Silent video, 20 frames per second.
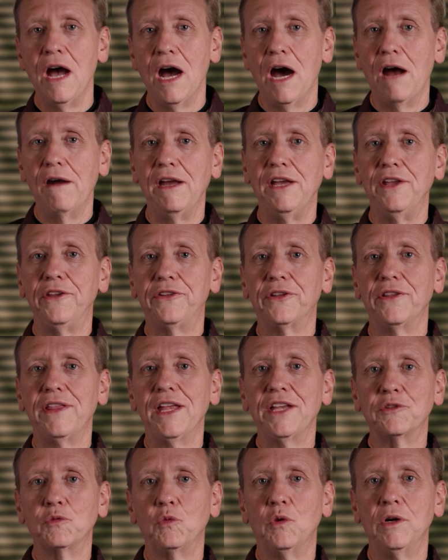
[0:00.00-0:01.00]
All right, so
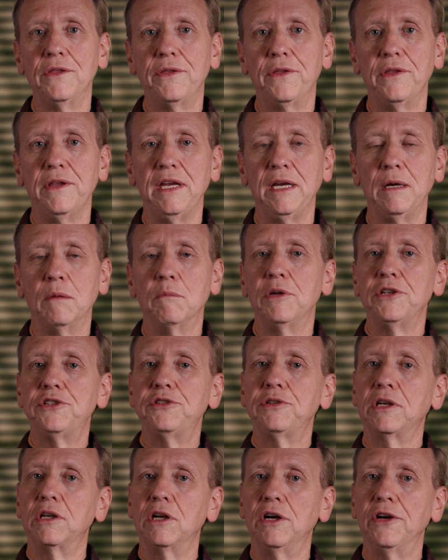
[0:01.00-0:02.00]
that's one thing, but
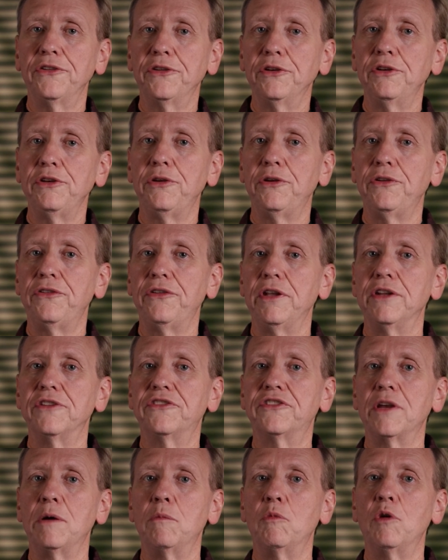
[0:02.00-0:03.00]
you can also use it
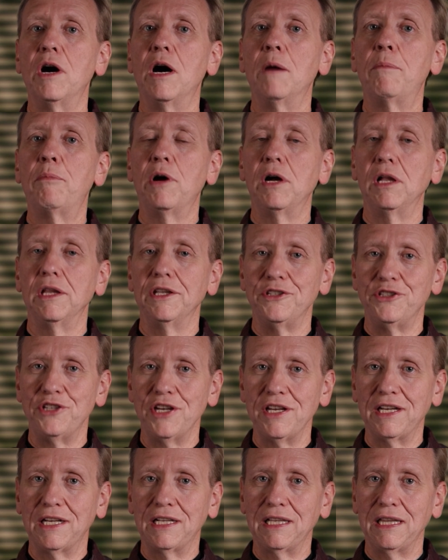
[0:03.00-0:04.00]
somewhat
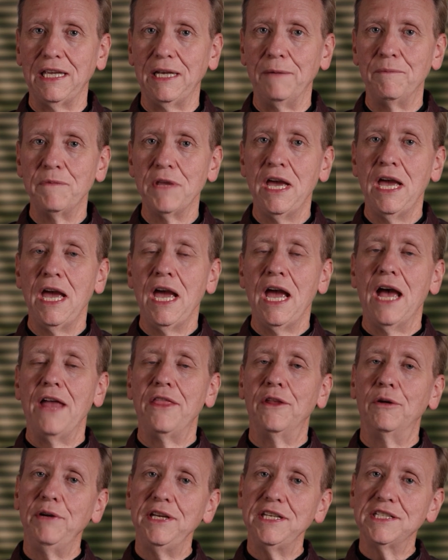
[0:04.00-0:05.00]
apologetically.
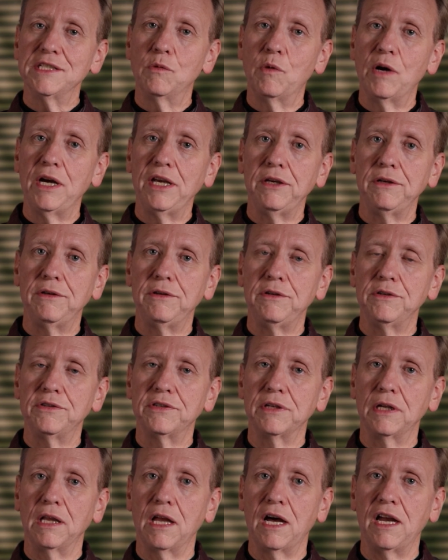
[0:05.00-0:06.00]
And the reason why you'd use
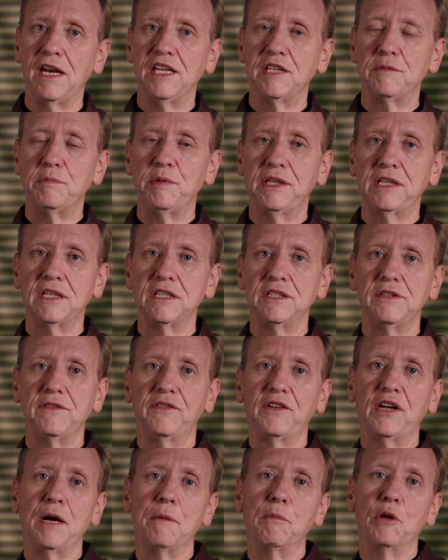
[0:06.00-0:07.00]
it a lot is because
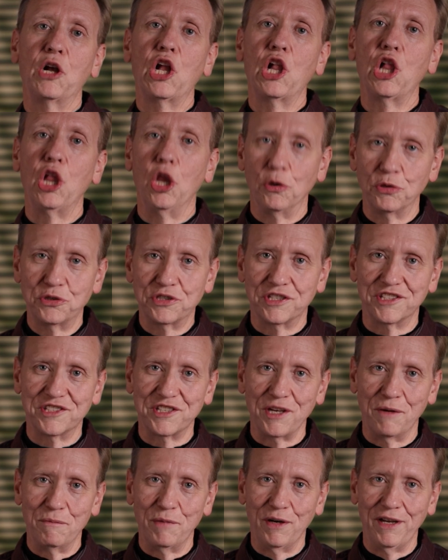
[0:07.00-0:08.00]
you've come close to
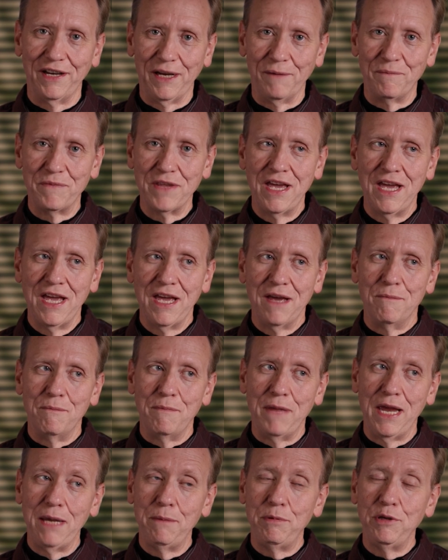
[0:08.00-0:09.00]
somebody.
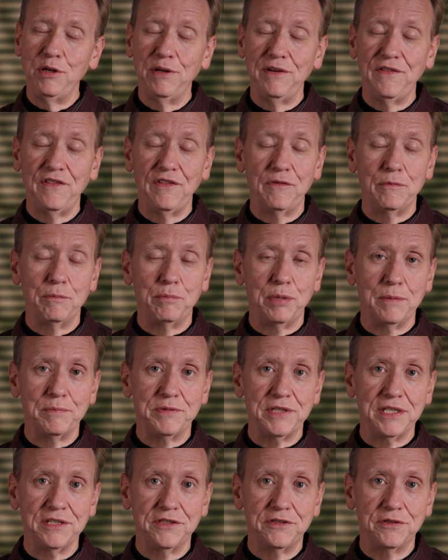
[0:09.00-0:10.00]
Maybe you've even
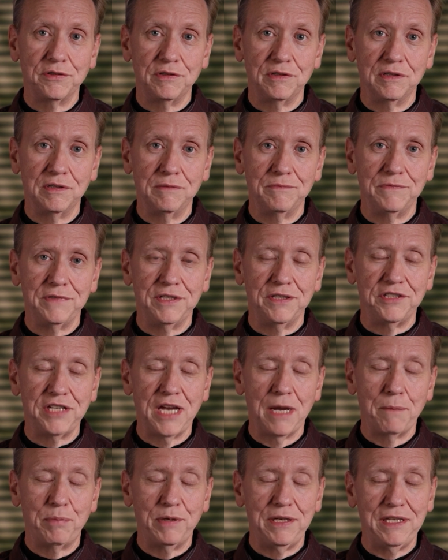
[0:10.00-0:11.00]
bumped into them. The
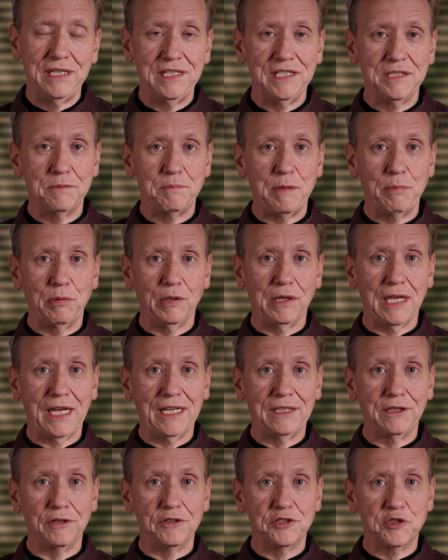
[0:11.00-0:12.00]
Japanese people
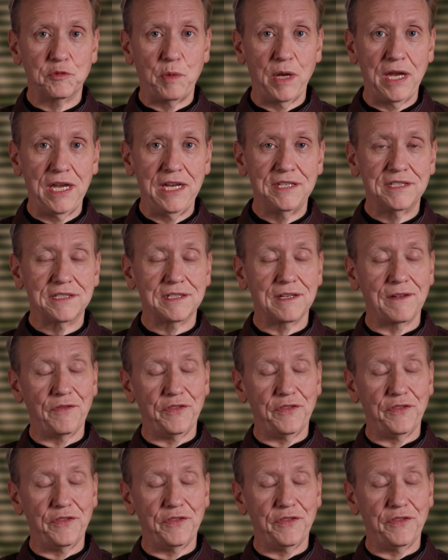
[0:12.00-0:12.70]
like their space.